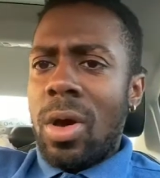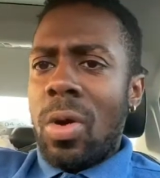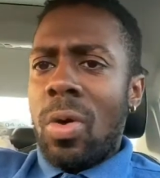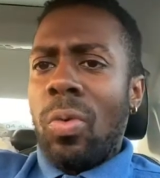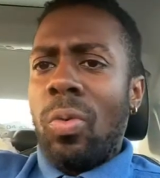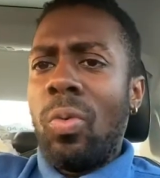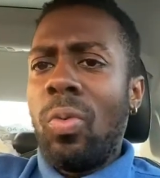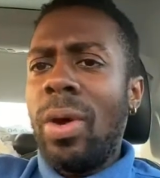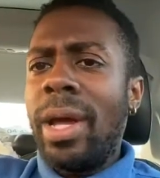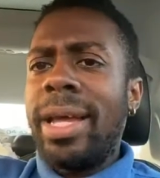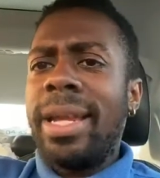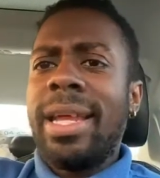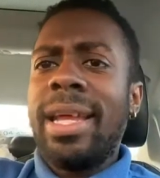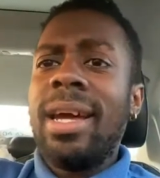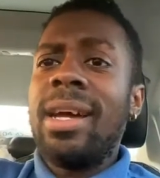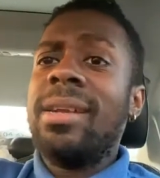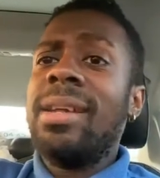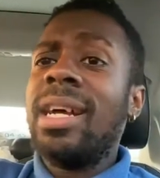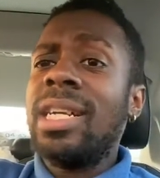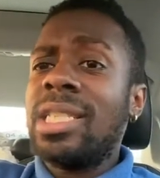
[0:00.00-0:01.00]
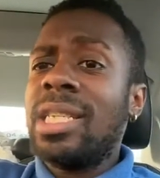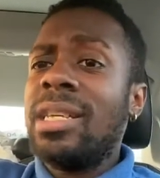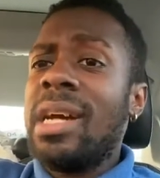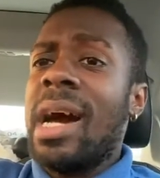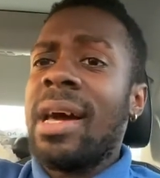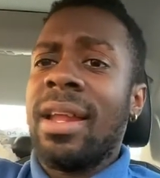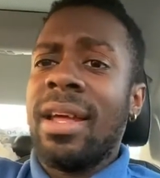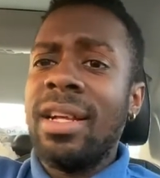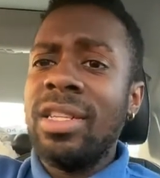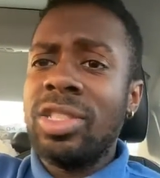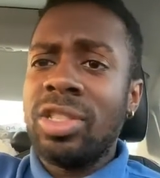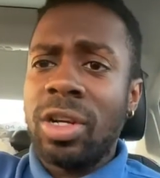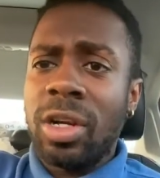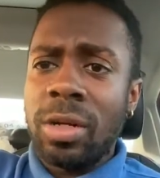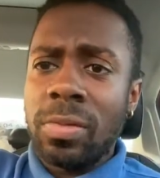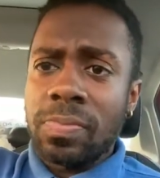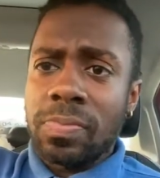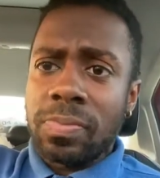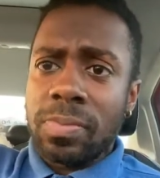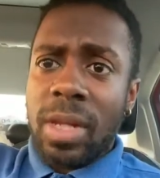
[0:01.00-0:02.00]
When he initially got injured,
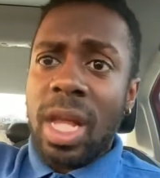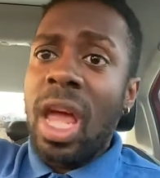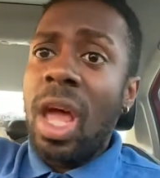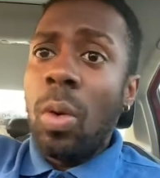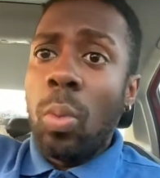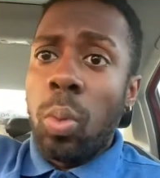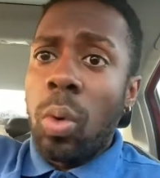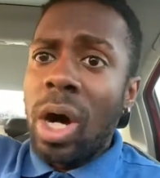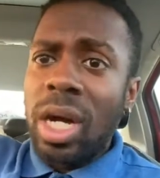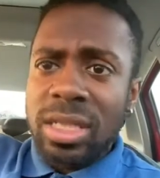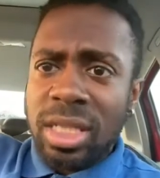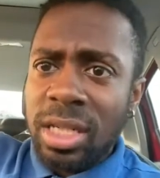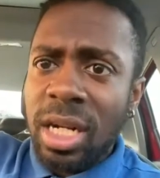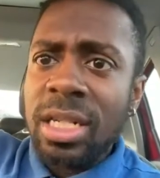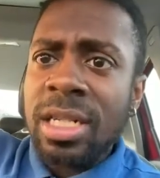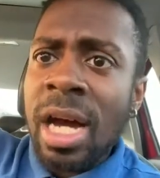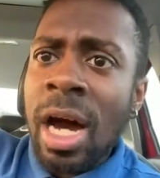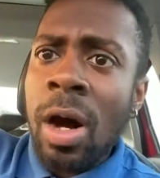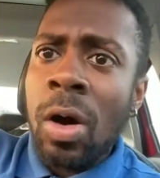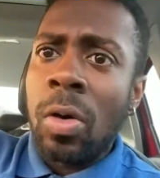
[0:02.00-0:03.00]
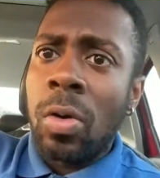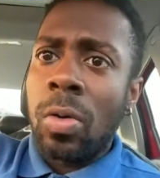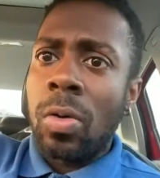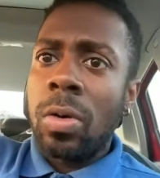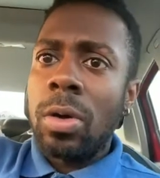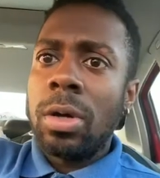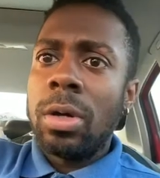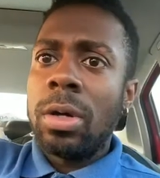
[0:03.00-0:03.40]
it wasn't a toe.